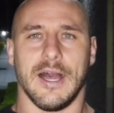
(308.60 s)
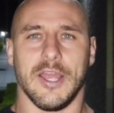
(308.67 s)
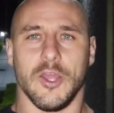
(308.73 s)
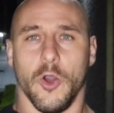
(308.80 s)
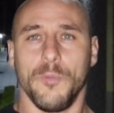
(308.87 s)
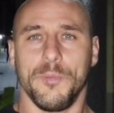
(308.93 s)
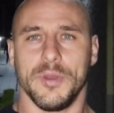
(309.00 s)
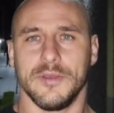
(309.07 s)
I
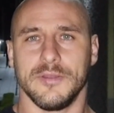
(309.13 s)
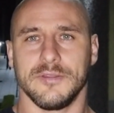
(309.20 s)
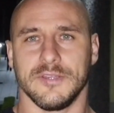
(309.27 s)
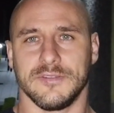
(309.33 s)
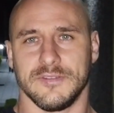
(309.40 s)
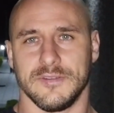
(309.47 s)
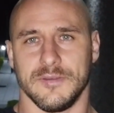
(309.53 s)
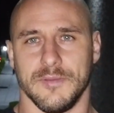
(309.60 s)
hope
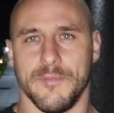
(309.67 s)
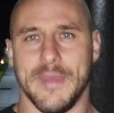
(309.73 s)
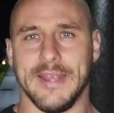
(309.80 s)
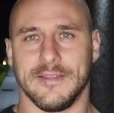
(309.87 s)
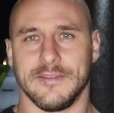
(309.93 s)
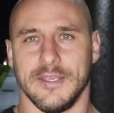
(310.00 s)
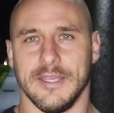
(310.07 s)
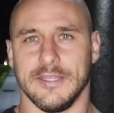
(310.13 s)
this has
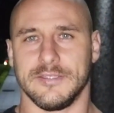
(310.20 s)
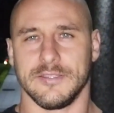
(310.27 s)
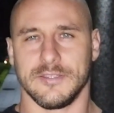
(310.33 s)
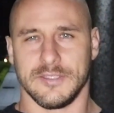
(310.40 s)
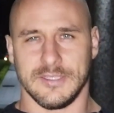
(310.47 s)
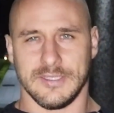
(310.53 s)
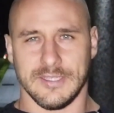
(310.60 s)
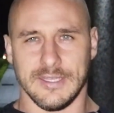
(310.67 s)
made it
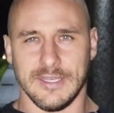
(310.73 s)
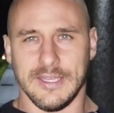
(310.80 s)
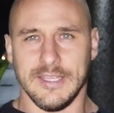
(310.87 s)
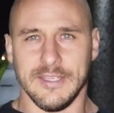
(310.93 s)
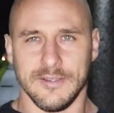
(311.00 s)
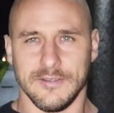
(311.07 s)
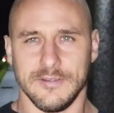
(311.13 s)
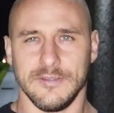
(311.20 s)

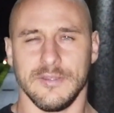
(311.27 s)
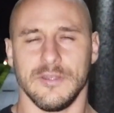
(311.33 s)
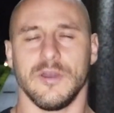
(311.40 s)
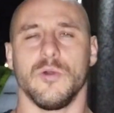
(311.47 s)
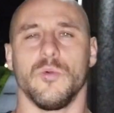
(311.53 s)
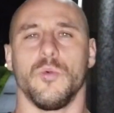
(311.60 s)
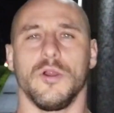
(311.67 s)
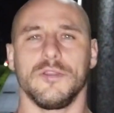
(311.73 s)
clear
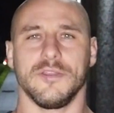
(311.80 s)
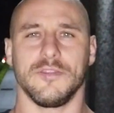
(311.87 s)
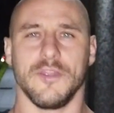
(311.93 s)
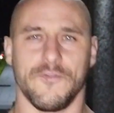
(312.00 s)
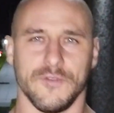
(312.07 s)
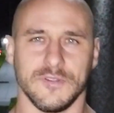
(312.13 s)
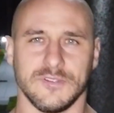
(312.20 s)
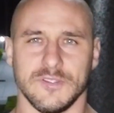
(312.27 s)
what the
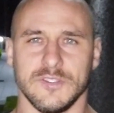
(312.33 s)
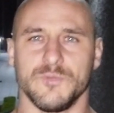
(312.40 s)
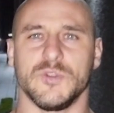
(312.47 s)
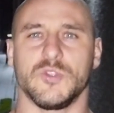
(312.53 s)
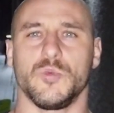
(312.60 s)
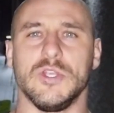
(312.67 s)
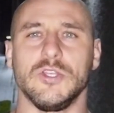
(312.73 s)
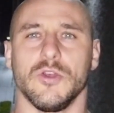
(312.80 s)
difference is
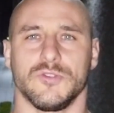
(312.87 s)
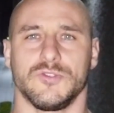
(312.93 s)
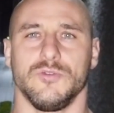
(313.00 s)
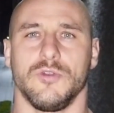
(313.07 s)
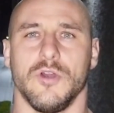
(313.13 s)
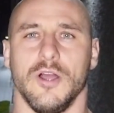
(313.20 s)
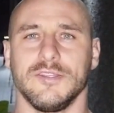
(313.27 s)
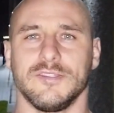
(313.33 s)
between those
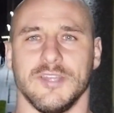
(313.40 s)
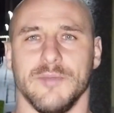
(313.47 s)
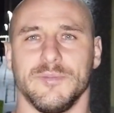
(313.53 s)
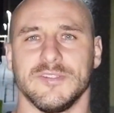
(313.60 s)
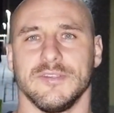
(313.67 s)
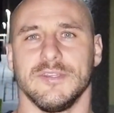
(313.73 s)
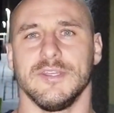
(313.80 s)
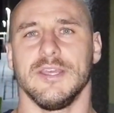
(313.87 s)
two
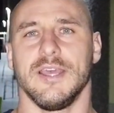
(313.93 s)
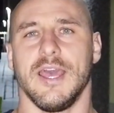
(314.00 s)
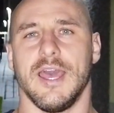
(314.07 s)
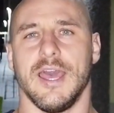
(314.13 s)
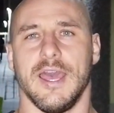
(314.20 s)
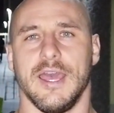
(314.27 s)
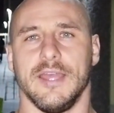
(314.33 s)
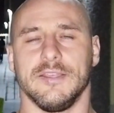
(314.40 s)
concepts,
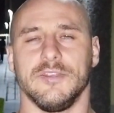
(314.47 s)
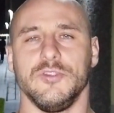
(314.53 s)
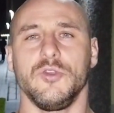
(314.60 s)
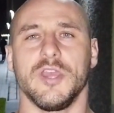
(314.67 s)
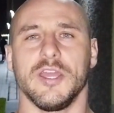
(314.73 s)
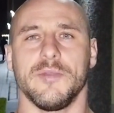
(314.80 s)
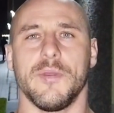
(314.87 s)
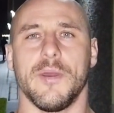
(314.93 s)
and
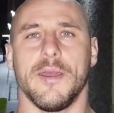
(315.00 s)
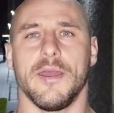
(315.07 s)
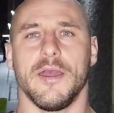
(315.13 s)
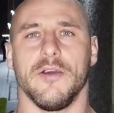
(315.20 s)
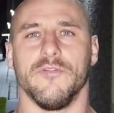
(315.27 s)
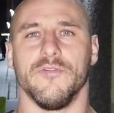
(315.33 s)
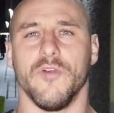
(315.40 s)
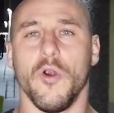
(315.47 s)
you can
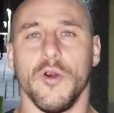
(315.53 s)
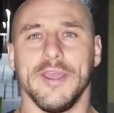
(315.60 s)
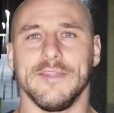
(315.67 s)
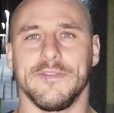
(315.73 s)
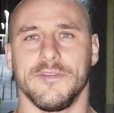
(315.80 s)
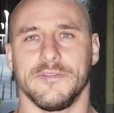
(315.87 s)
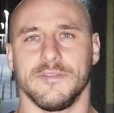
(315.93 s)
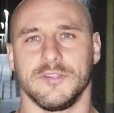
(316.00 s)

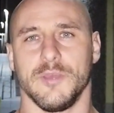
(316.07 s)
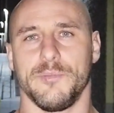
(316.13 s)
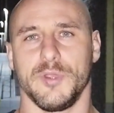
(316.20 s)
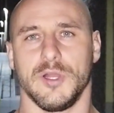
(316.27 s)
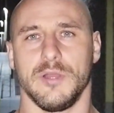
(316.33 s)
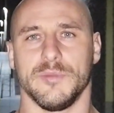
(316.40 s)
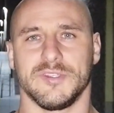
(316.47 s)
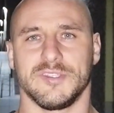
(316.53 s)
avoid the
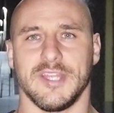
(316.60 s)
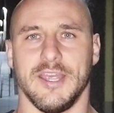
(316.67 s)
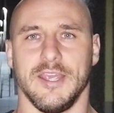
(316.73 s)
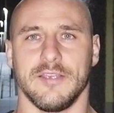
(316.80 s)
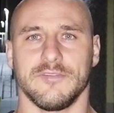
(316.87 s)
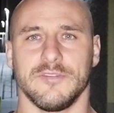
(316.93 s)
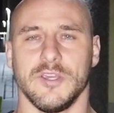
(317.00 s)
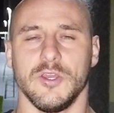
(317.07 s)
typical
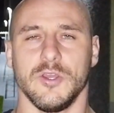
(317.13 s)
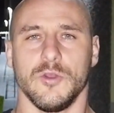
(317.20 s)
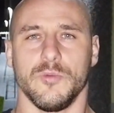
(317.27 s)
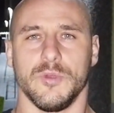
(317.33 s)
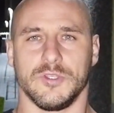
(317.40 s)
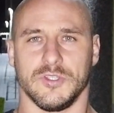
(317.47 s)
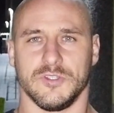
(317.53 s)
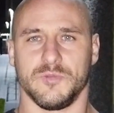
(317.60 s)
mistakes,
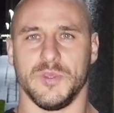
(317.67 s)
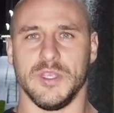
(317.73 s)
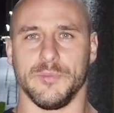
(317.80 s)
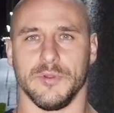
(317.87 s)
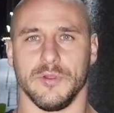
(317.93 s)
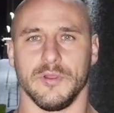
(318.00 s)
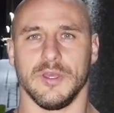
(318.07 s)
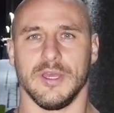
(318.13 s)
which is
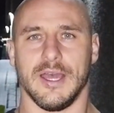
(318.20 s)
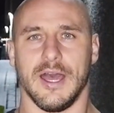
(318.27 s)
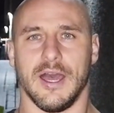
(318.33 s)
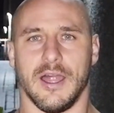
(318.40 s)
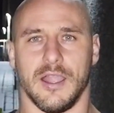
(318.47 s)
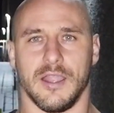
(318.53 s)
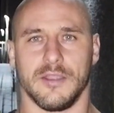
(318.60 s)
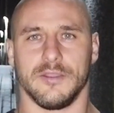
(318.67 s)
people
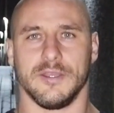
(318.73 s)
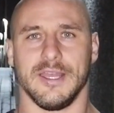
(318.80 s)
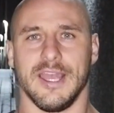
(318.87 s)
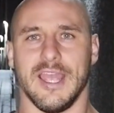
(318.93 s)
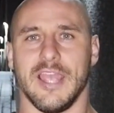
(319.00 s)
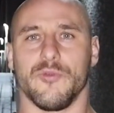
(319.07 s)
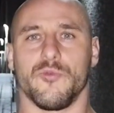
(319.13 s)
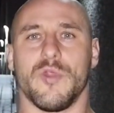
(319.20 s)
are
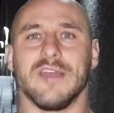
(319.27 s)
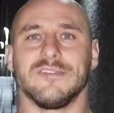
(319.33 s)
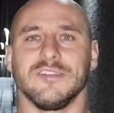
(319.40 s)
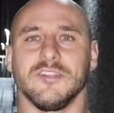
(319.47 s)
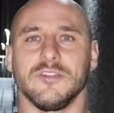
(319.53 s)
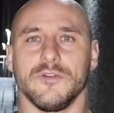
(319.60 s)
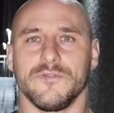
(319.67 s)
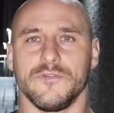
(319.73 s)
a
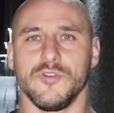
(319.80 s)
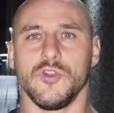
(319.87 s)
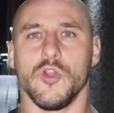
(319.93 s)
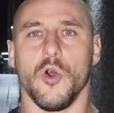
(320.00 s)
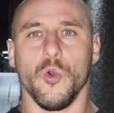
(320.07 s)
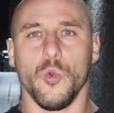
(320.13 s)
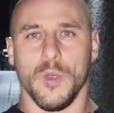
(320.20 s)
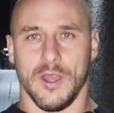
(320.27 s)
resident of
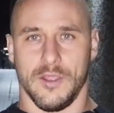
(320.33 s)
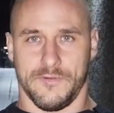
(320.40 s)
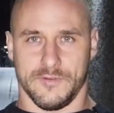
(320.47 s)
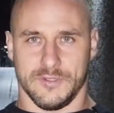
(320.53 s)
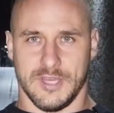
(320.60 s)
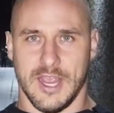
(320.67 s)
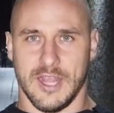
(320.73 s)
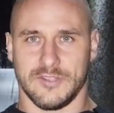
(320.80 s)
nowhere
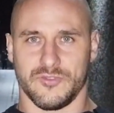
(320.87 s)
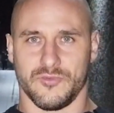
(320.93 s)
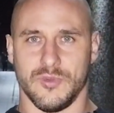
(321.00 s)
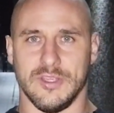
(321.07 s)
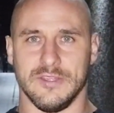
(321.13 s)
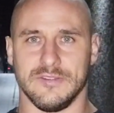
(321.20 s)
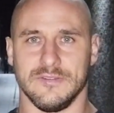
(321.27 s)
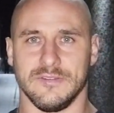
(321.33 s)
for tax
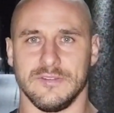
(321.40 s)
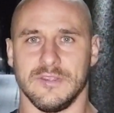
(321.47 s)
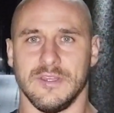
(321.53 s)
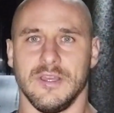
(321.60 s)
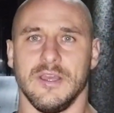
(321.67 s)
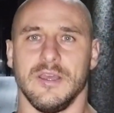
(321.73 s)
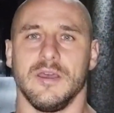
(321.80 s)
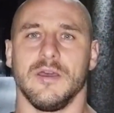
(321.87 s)
reasons,
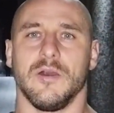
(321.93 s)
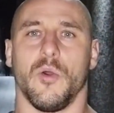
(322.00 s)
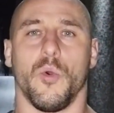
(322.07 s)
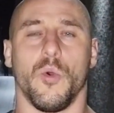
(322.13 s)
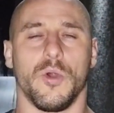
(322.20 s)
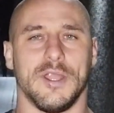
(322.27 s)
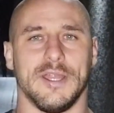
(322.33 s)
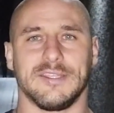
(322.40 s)

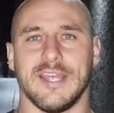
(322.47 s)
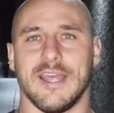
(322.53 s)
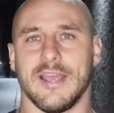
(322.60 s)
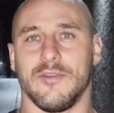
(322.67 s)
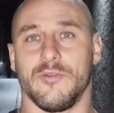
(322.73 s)
or